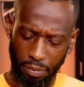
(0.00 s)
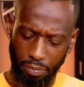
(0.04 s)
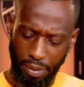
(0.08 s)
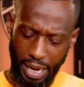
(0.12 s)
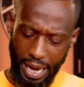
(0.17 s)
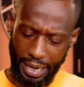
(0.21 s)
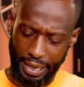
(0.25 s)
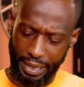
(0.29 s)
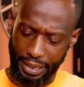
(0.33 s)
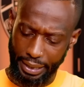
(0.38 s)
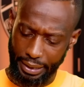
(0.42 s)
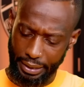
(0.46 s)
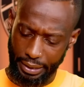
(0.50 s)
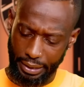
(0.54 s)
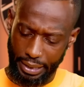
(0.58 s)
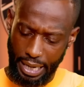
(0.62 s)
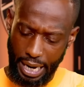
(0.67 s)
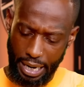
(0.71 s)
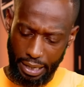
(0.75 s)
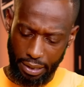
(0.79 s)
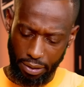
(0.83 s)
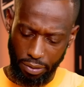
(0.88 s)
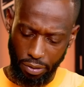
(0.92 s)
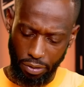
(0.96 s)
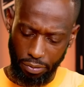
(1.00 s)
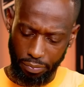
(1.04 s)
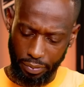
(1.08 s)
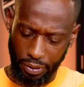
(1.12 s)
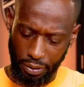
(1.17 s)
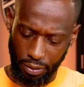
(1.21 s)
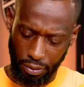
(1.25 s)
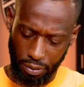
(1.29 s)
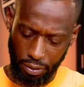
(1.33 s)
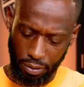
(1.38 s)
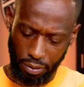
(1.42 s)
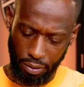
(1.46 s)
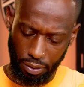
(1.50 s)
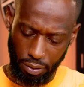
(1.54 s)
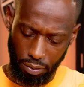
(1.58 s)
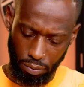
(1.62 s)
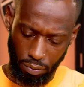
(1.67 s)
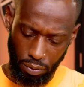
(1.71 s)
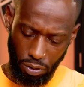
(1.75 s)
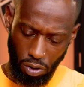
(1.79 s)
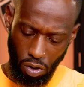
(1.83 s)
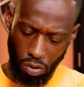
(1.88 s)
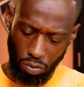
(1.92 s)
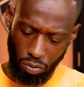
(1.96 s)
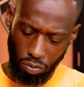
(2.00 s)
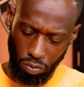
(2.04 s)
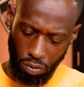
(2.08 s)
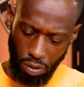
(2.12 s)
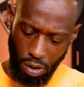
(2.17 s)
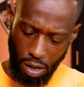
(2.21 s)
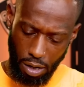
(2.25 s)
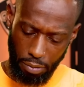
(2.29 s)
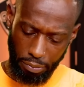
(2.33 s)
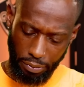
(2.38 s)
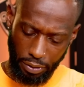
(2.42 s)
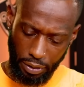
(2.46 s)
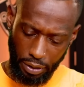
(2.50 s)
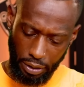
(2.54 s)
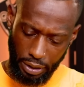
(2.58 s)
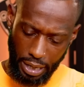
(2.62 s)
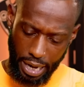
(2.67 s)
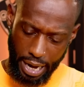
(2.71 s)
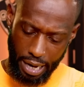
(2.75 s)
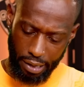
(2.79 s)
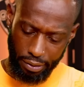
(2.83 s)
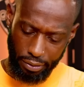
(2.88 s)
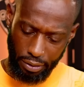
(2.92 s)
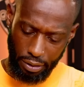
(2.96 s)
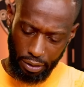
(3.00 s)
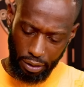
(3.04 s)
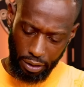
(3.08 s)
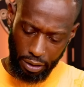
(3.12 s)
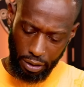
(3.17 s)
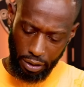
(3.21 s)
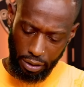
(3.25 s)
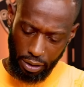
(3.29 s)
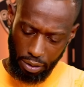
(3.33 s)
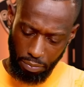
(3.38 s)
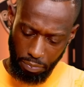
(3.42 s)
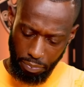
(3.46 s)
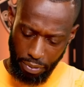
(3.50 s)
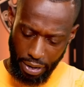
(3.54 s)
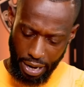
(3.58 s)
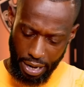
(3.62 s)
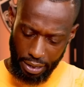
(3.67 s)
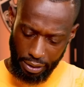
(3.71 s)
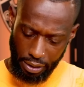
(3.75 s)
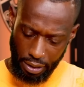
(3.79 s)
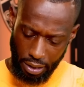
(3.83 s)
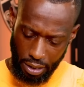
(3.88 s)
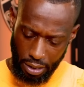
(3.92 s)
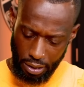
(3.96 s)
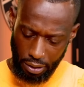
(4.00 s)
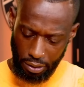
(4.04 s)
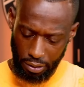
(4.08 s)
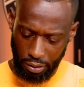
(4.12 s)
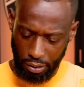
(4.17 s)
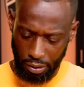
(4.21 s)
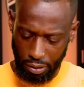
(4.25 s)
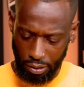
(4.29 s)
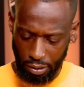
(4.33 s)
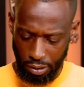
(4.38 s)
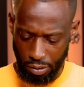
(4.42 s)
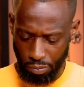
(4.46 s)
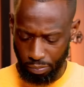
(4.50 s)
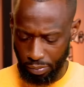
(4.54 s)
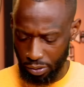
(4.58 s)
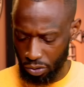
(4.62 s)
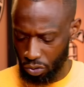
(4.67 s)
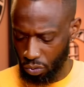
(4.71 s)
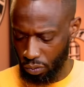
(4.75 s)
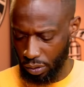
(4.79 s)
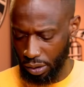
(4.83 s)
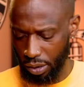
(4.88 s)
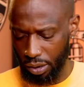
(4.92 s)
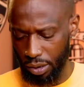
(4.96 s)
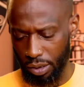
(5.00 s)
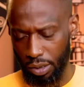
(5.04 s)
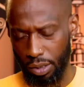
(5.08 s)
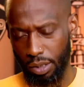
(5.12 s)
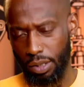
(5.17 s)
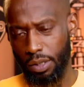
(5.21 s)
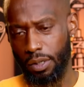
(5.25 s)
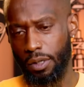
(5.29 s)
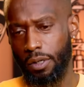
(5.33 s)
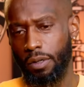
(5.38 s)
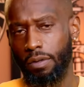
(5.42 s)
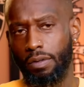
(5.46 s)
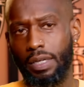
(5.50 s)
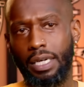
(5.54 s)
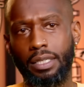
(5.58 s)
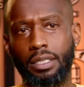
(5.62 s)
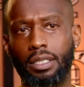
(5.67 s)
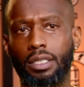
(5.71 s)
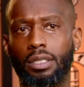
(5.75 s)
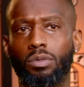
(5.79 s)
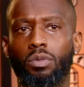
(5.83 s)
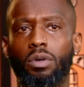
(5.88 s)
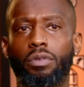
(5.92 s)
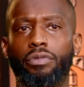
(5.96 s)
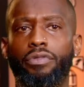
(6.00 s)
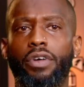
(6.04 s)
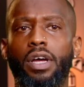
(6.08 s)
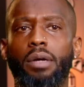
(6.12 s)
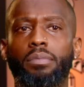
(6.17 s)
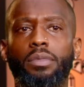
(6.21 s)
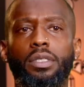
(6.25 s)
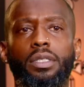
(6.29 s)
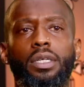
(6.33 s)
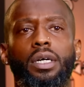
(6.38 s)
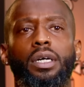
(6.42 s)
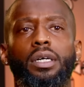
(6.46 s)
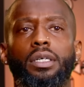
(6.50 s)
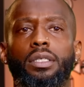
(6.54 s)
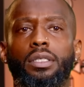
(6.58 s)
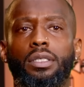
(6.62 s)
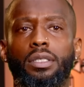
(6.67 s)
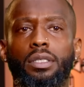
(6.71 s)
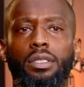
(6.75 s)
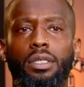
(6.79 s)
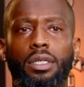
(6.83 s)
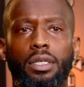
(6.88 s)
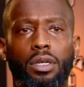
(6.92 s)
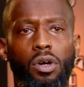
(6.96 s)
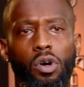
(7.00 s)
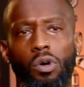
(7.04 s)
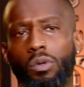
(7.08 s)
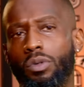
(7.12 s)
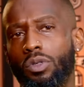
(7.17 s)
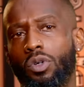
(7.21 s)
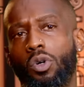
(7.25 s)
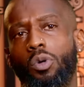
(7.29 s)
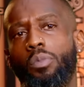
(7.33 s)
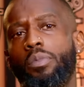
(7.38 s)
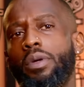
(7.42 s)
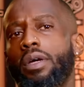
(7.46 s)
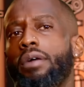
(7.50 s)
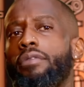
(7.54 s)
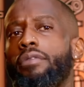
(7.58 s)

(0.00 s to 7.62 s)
Black Ink is tatted on me. We go through the ups and downs, the good, the bad, the ugly, and in between. That's just what family does. They always gonna be